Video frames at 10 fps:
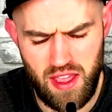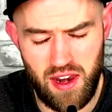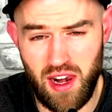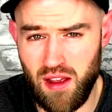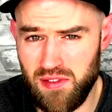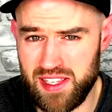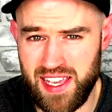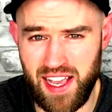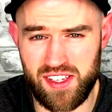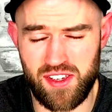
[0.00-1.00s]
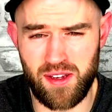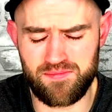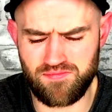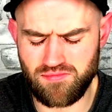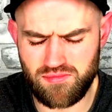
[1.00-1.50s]
Lovely texture,
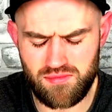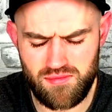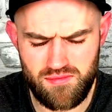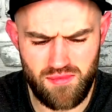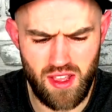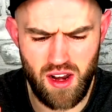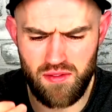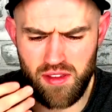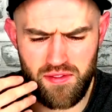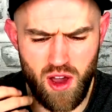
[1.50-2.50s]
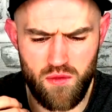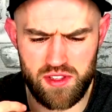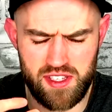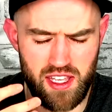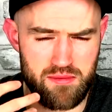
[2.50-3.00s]
lovely
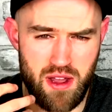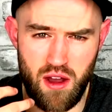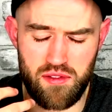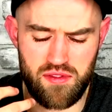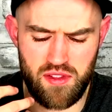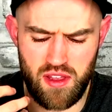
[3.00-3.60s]
velvety in the mouth,